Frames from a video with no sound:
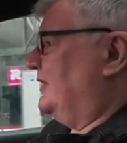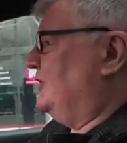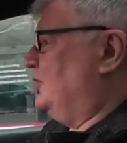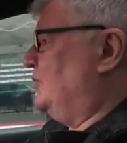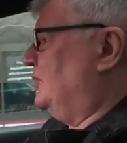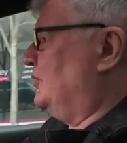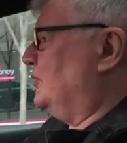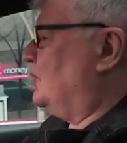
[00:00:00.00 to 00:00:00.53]

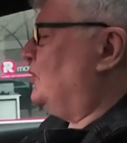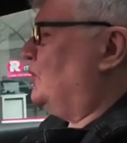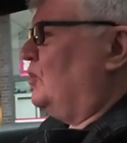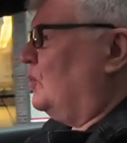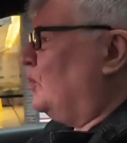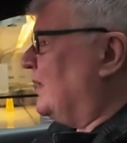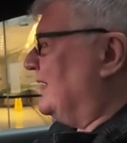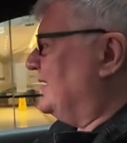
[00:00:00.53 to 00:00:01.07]
then you would
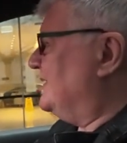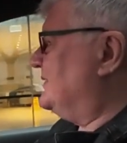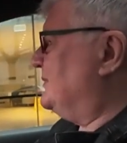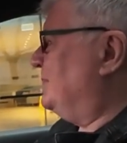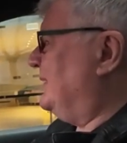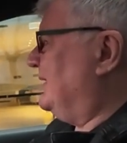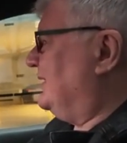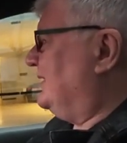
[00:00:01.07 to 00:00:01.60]

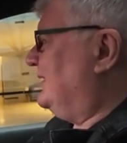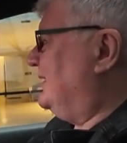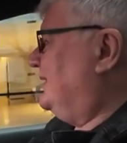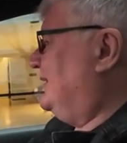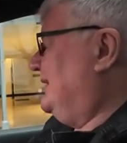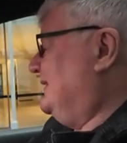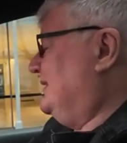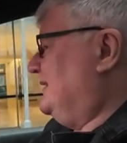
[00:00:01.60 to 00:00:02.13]
always
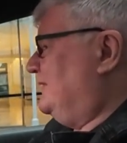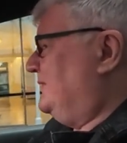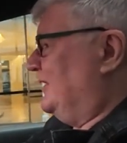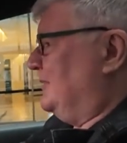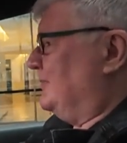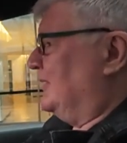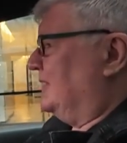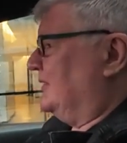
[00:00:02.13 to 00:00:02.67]
be in
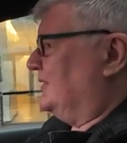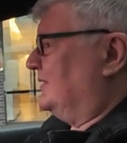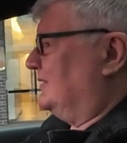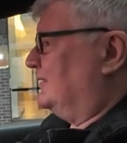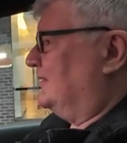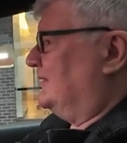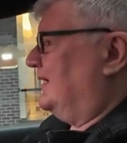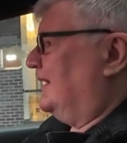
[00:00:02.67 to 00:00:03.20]
EV
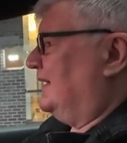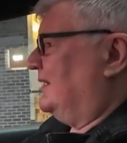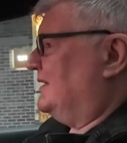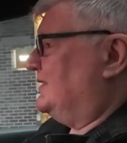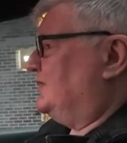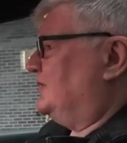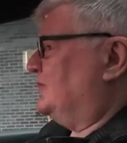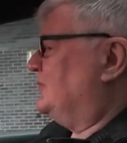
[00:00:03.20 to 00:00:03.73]
mode,
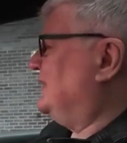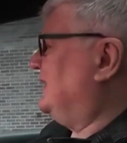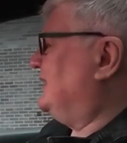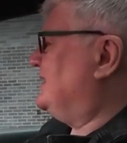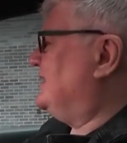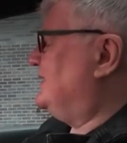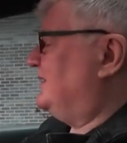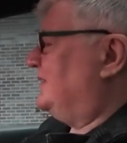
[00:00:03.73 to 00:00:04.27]
unless you
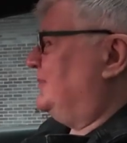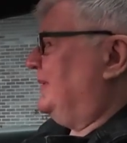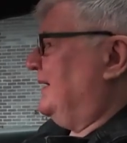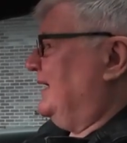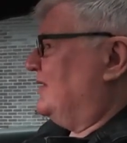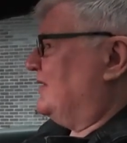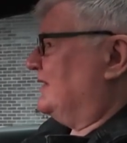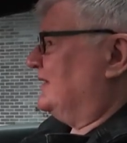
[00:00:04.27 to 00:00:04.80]
really needed
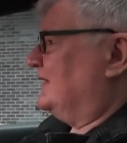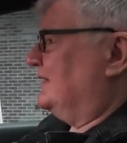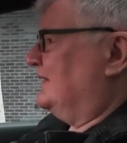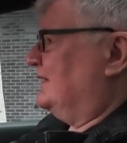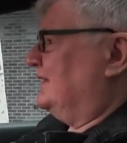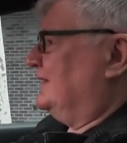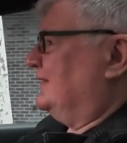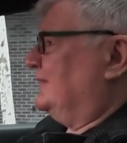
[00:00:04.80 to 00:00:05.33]
the power.
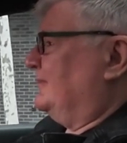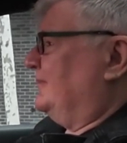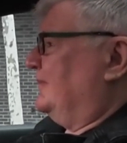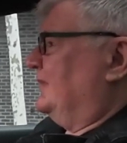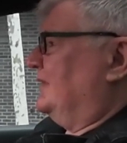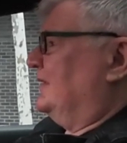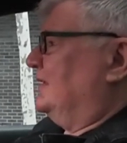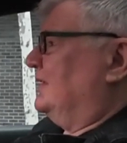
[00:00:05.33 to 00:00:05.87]

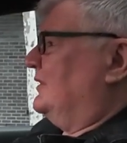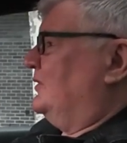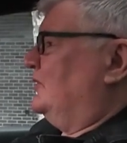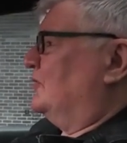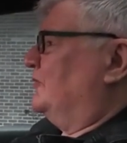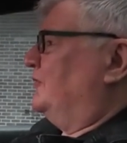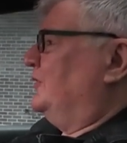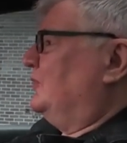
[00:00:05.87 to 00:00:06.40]

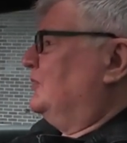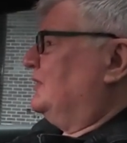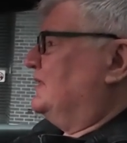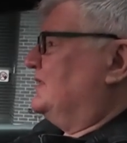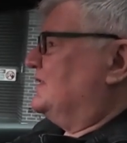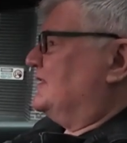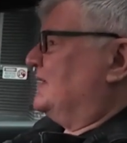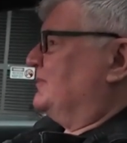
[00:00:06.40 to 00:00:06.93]
Your
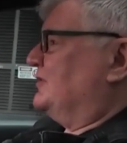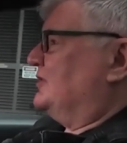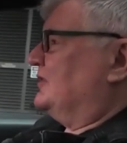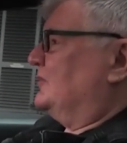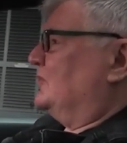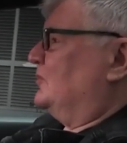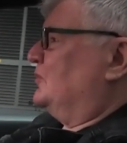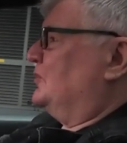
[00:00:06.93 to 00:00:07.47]
fuel
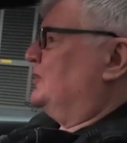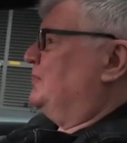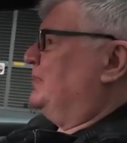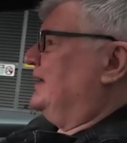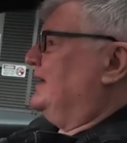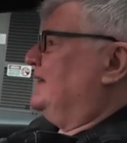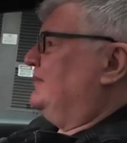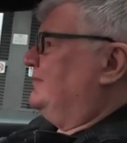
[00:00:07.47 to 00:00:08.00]
consumption
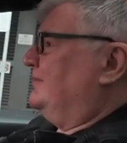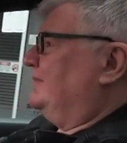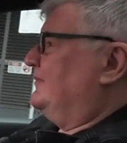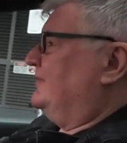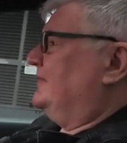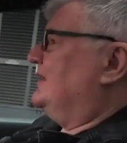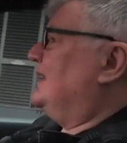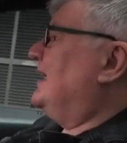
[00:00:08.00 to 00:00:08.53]
would be
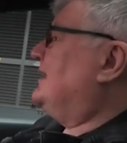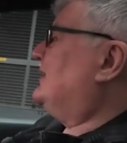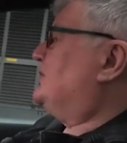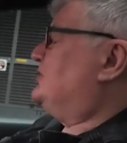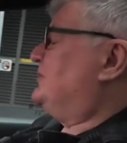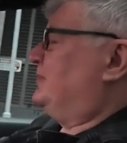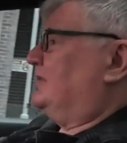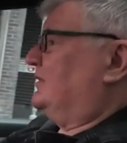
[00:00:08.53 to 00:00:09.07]

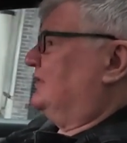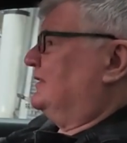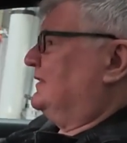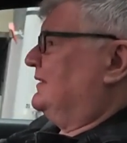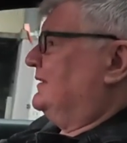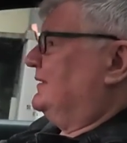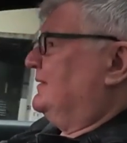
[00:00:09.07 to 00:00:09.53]
negligible.